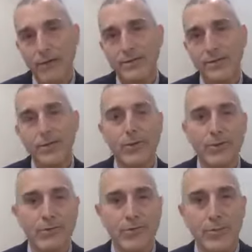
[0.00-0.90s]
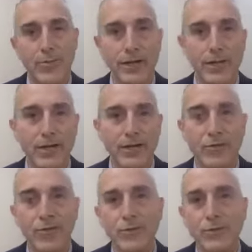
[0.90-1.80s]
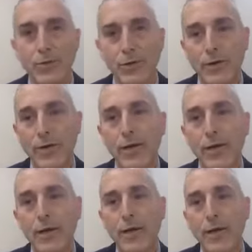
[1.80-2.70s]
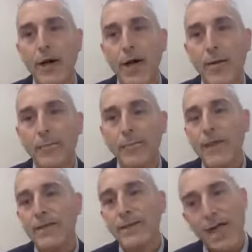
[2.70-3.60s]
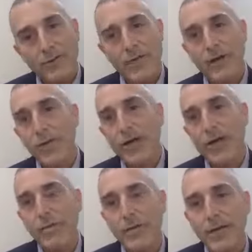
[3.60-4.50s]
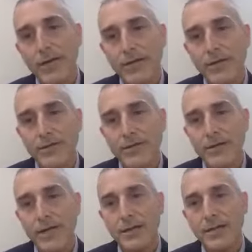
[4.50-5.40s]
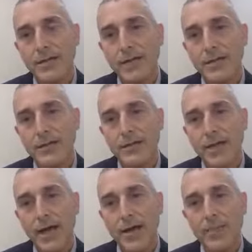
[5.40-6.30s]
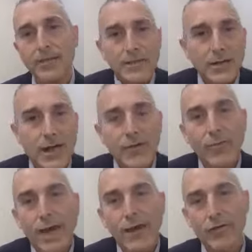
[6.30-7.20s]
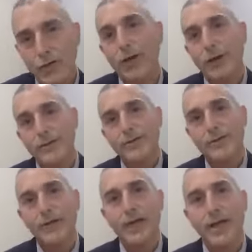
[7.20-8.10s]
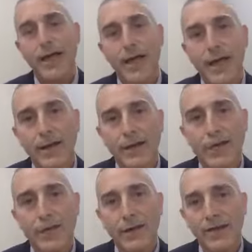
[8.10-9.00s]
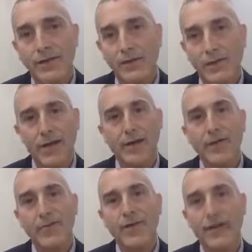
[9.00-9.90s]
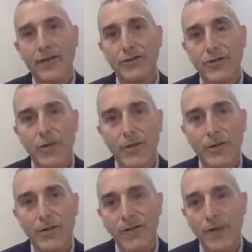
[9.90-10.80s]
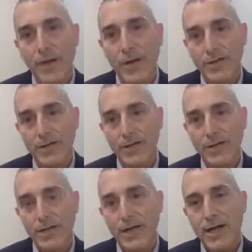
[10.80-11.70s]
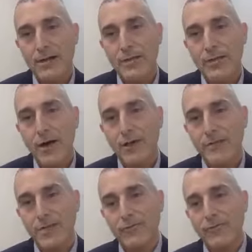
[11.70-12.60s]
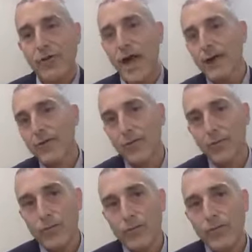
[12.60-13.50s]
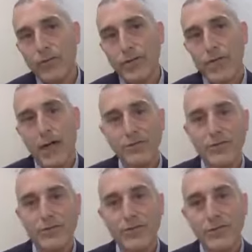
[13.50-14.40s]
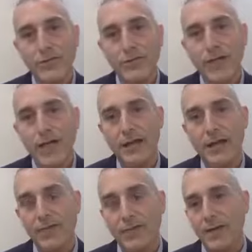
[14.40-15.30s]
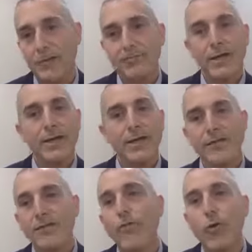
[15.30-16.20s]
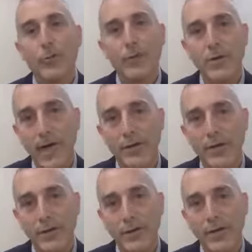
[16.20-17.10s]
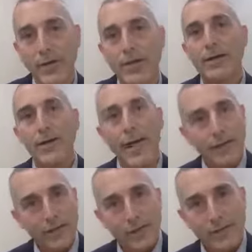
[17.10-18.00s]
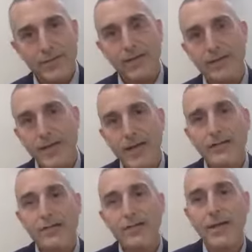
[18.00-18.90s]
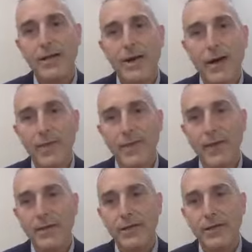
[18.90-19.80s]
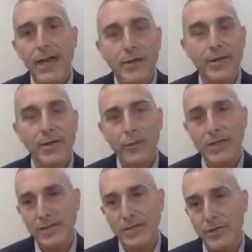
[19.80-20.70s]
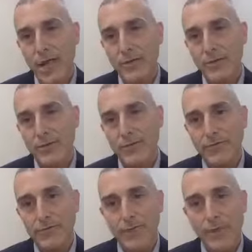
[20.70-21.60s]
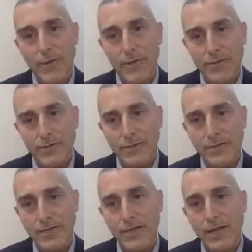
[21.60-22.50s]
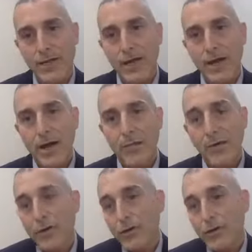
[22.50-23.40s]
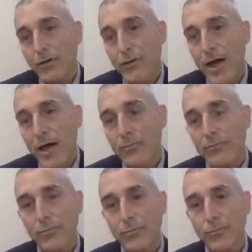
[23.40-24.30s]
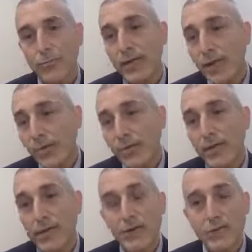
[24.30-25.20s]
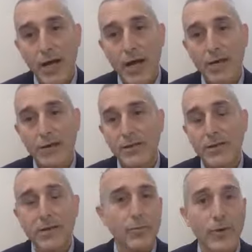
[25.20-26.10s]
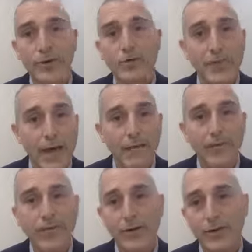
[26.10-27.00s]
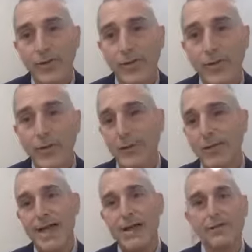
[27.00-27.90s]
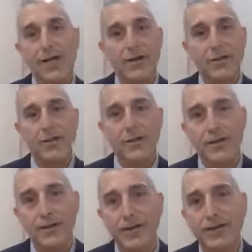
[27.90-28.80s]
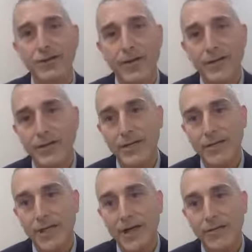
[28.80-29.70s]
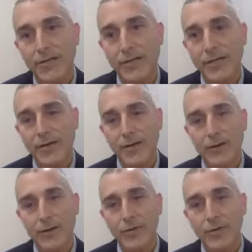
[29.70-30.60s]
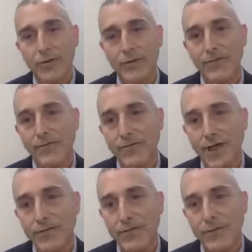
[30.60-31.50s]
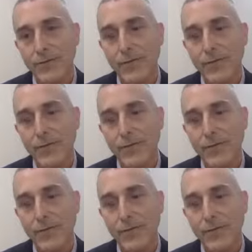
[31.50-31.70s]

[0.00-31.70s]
It's simply used as a pain management tool. The downside of PRP is that it isn't covered by insurance. And so it is going to be a financial commitment for the patient. As long as they've tried other more traditional options first and they've been informed about the likelihood of success, then it can be a reasonable option for some patients. The good news about PRP and gel is that they're both safe. There's minimal downside other than the intervention itself and the theoretical risk of infection.